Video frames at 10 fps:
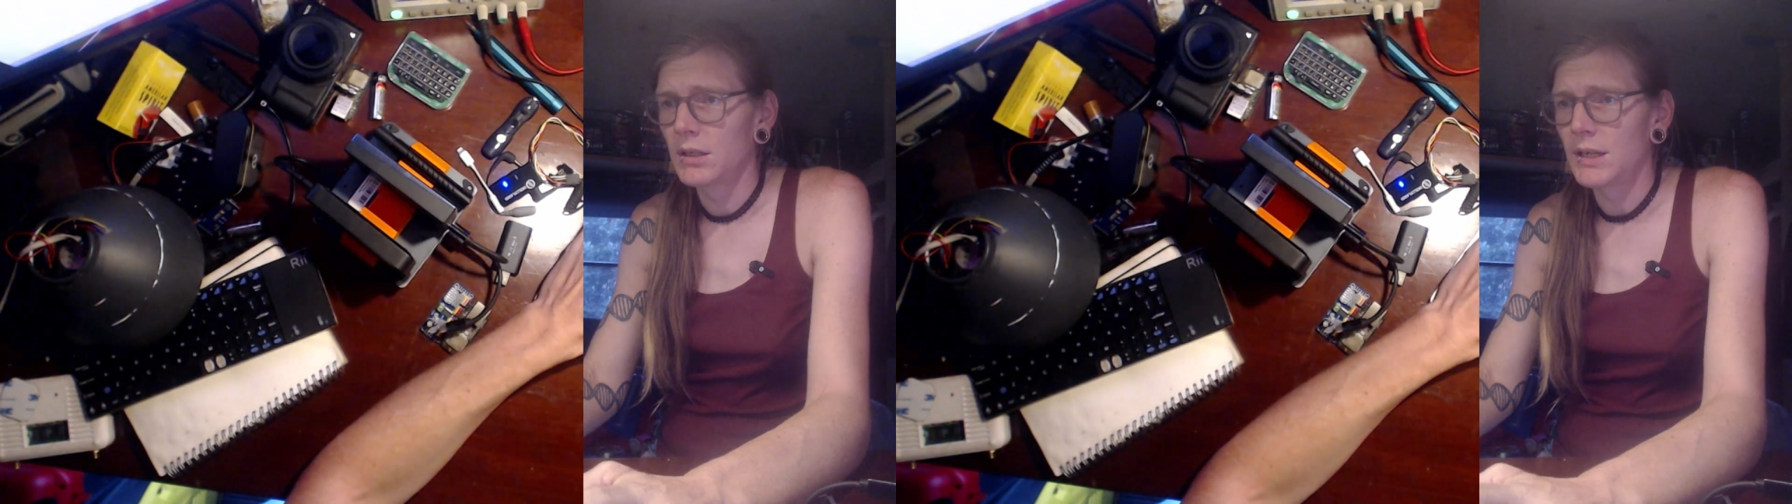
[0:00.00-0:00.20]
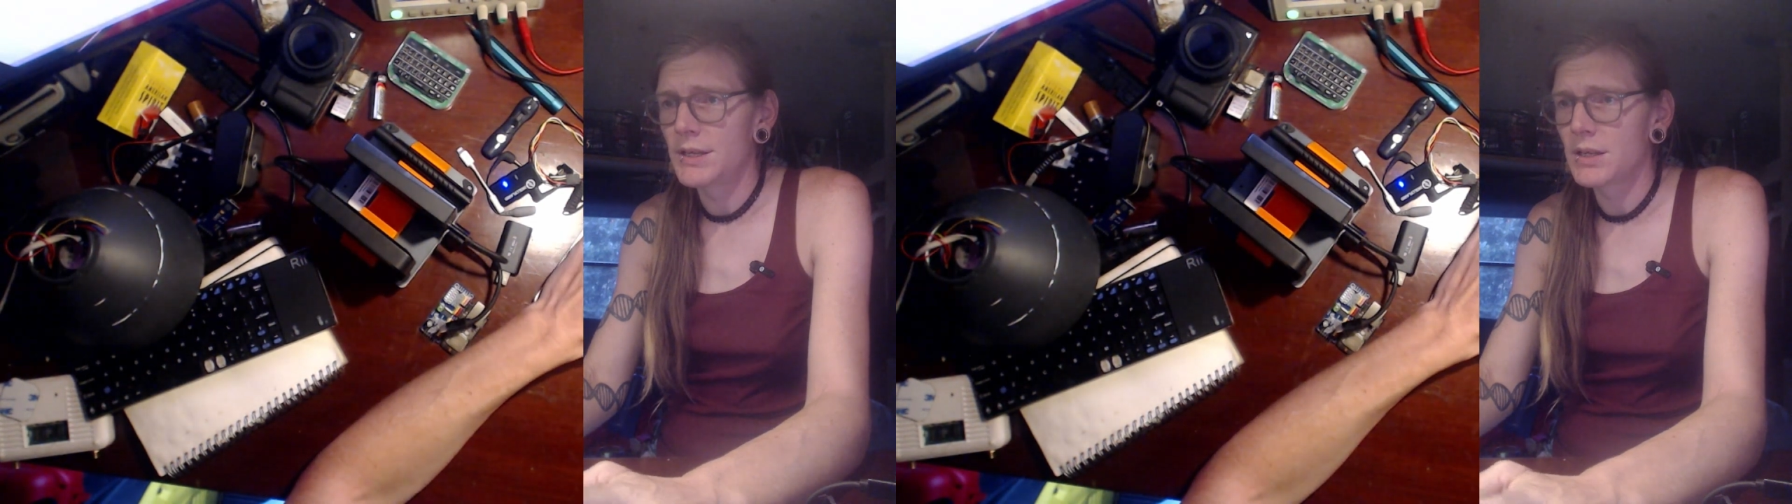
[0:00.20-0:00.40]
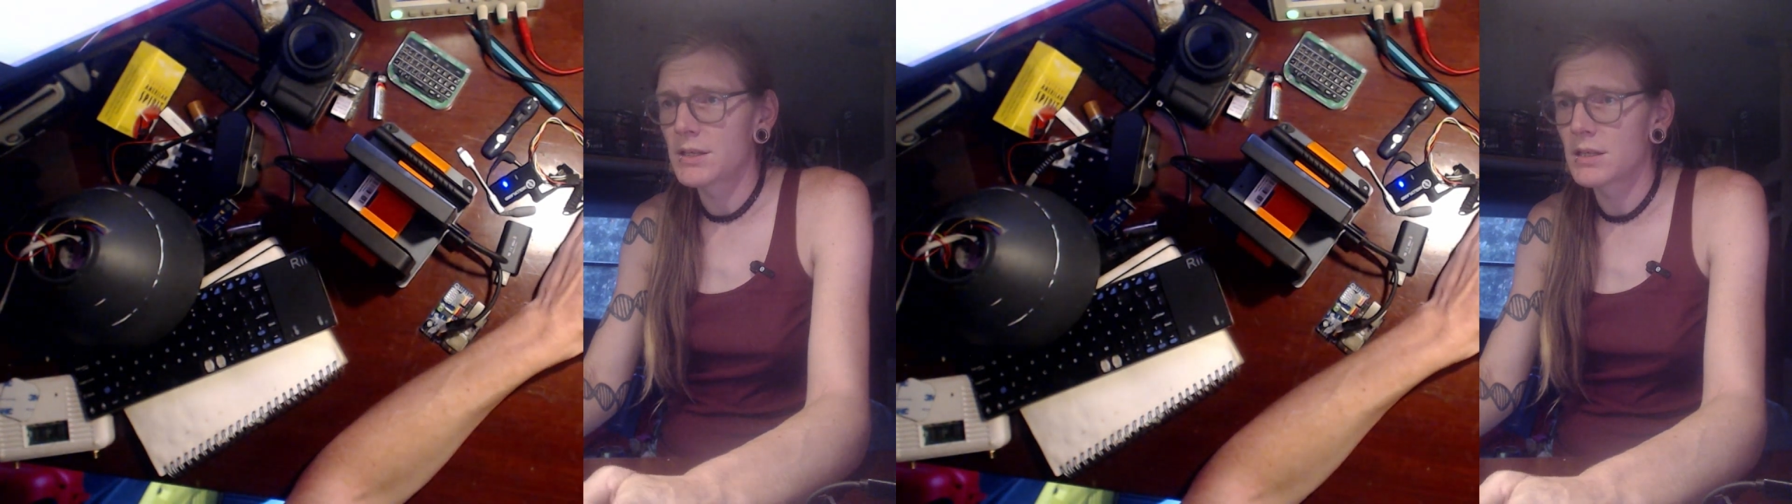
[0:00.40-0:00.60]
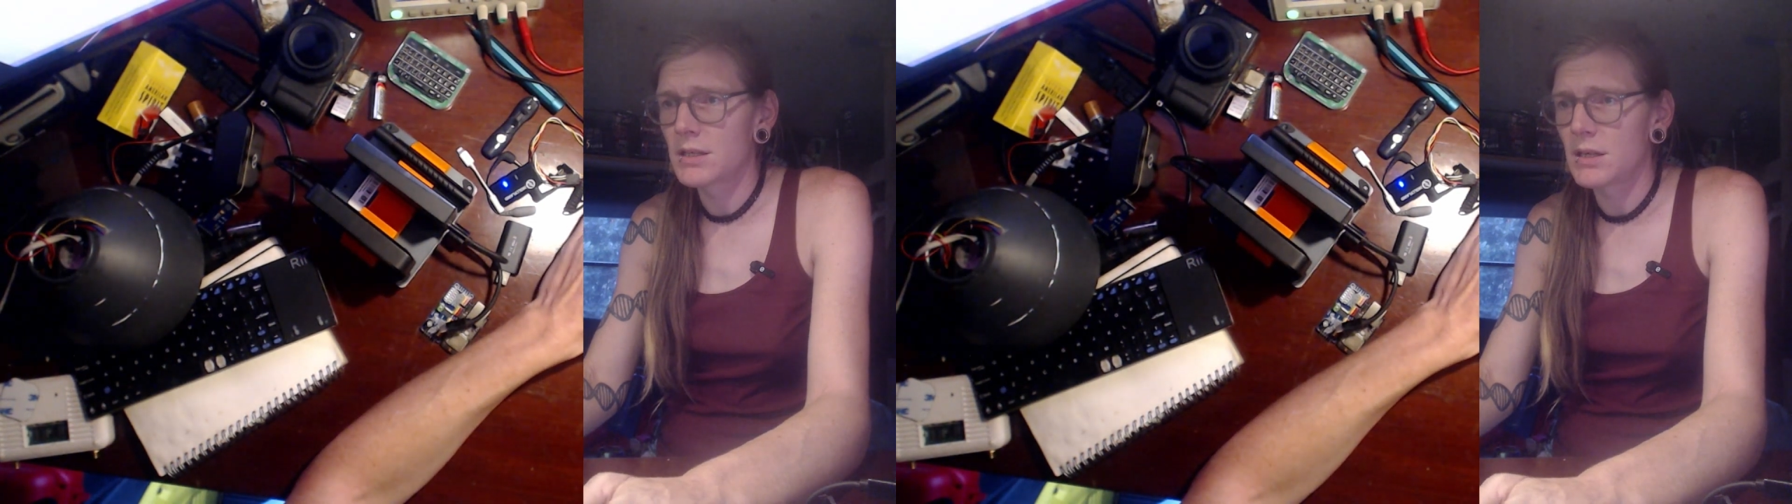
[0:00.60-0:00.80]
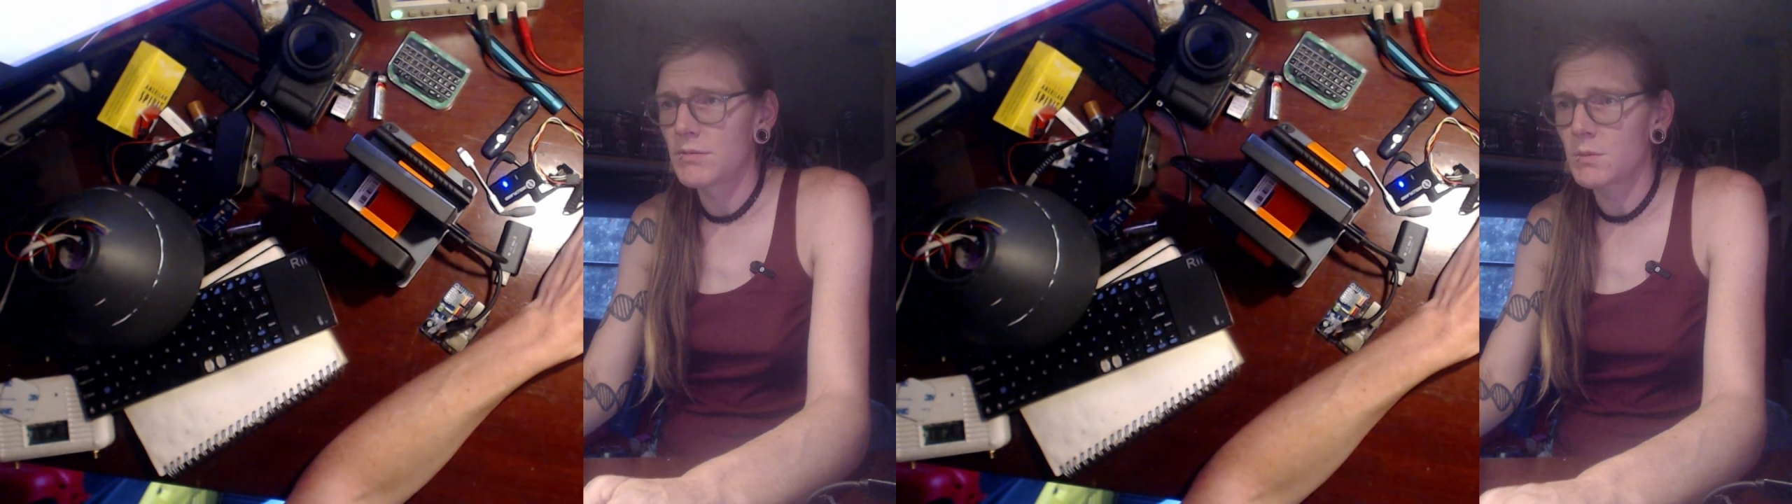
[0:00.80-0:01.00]
It doesn't
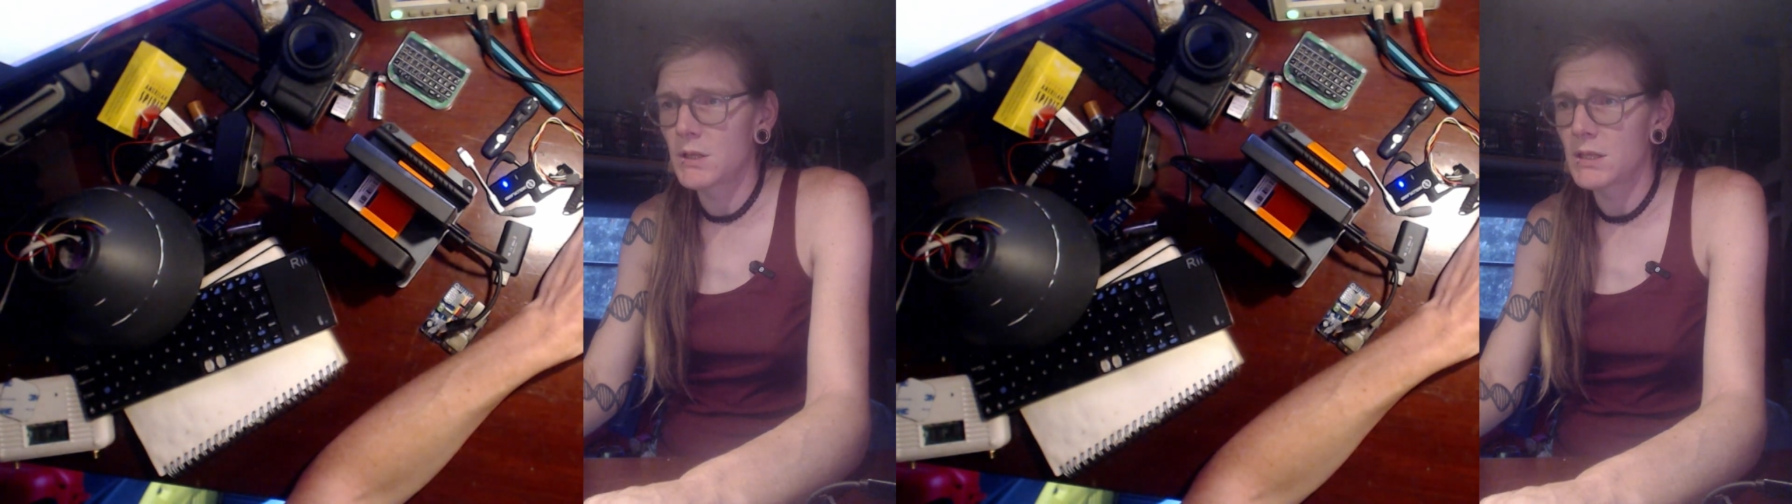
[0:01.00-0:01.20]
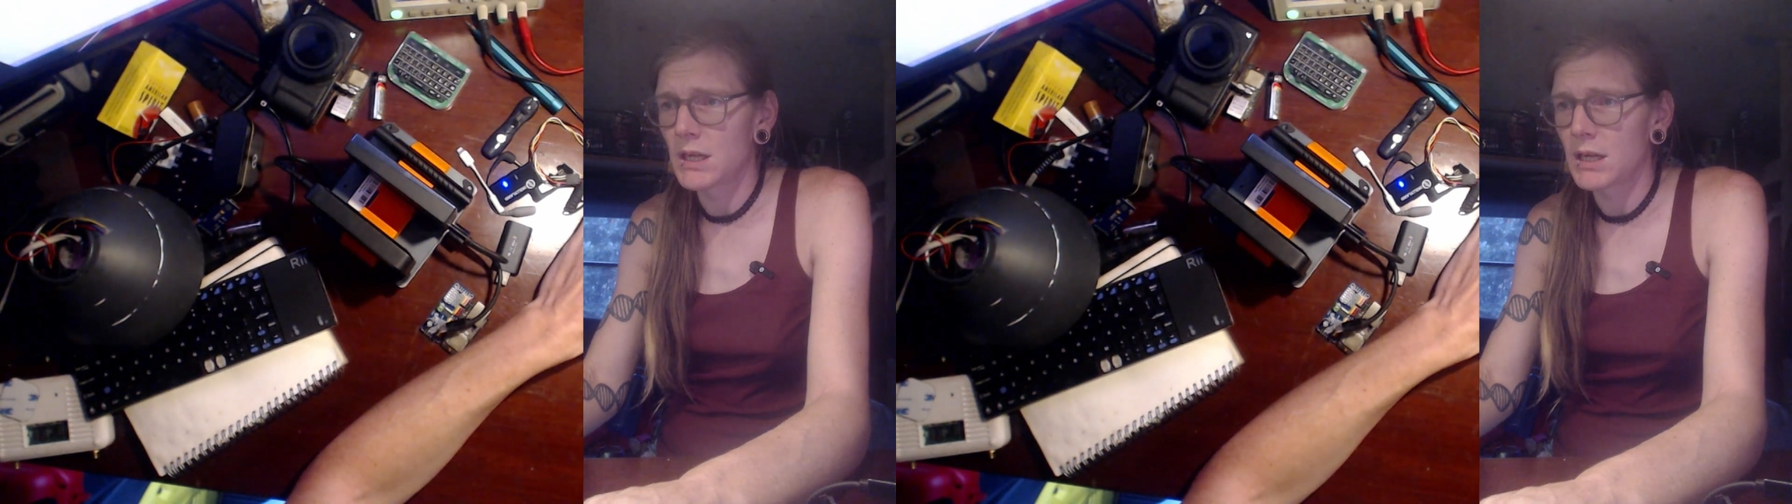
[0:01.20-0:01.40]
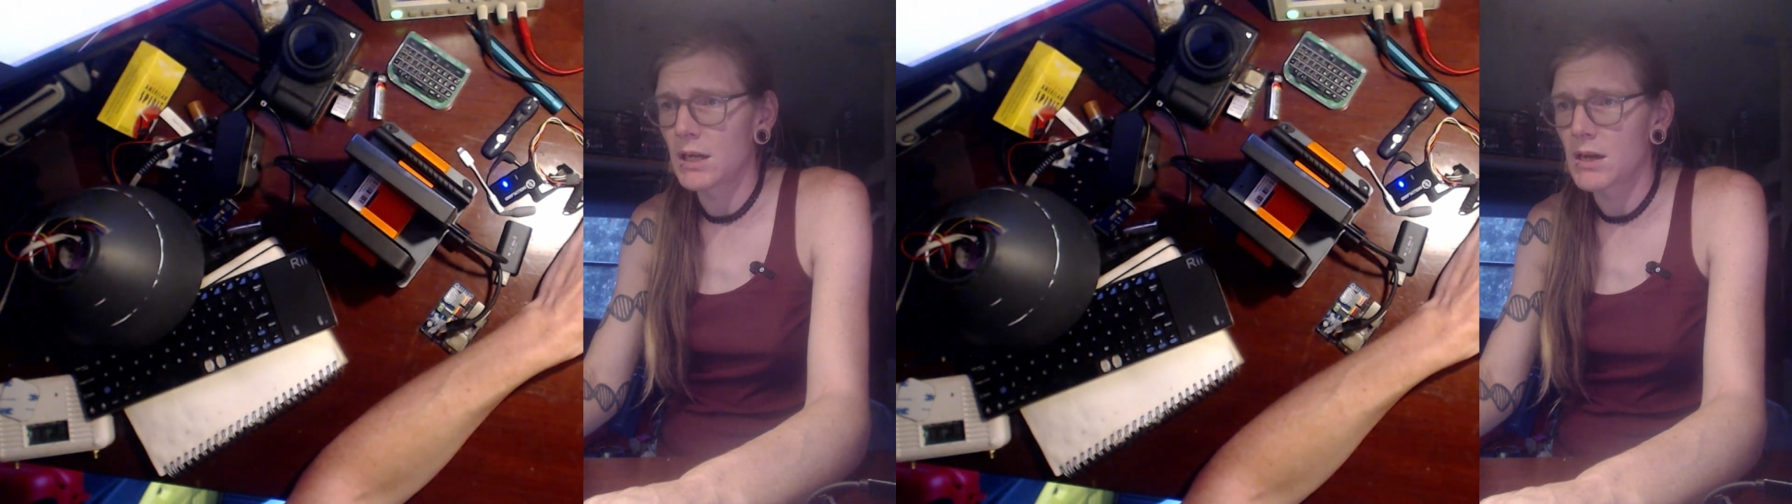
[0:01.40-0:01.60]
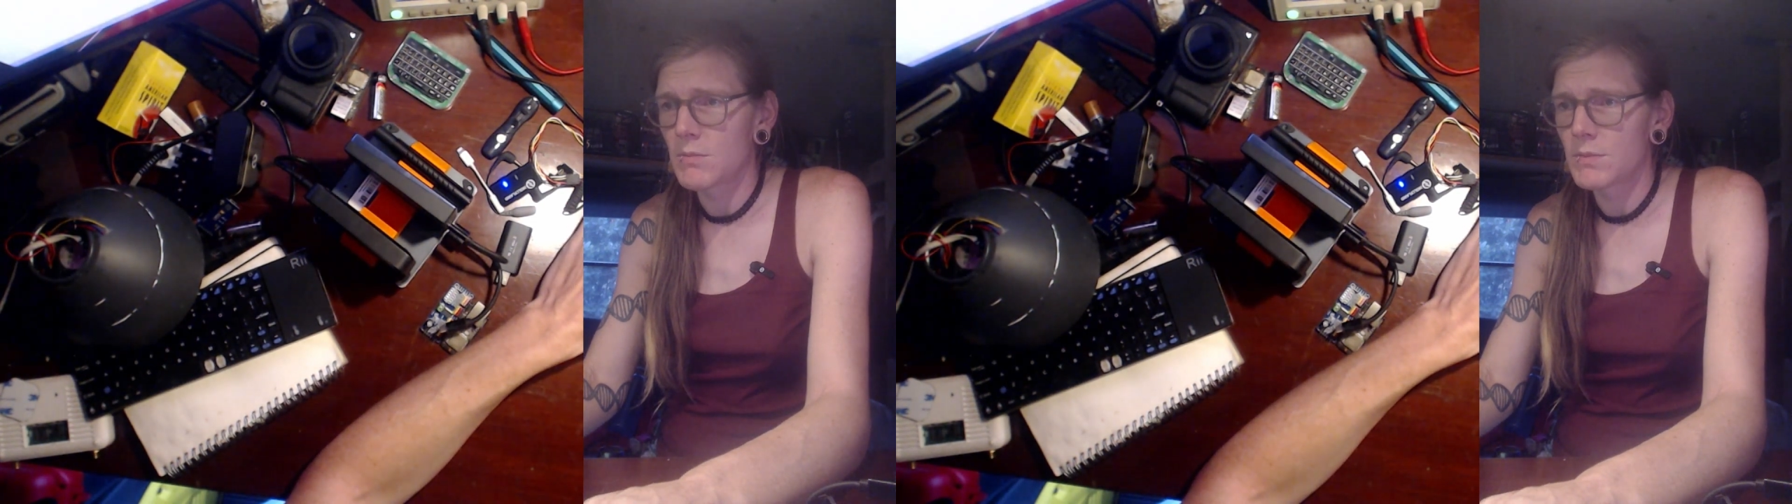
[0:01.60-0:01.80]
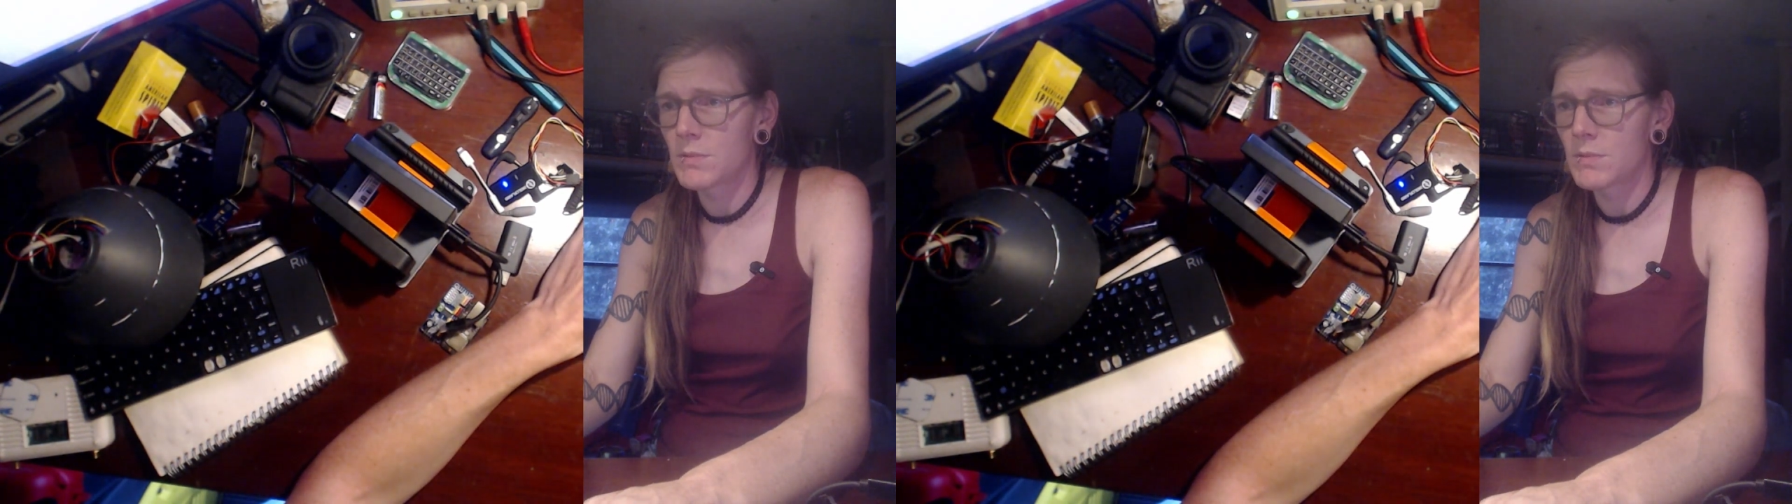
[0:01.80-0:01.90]
seem to be taking up